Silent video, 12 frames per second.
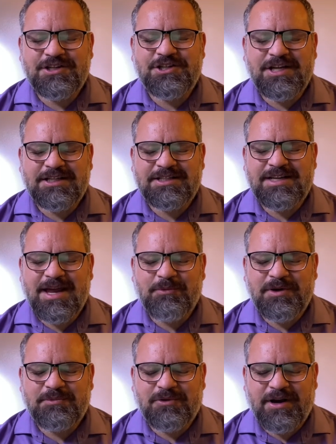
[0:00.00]
In Jesus' name
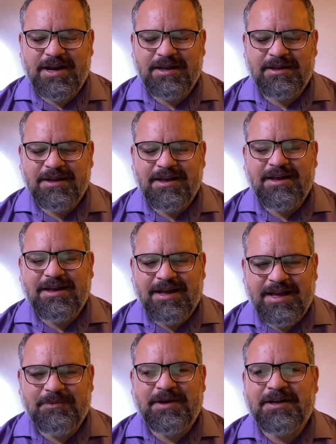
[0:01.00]
we pray.
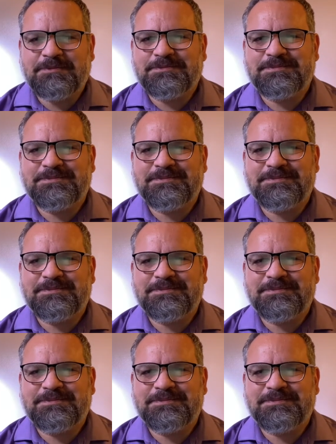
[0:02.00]
Amen.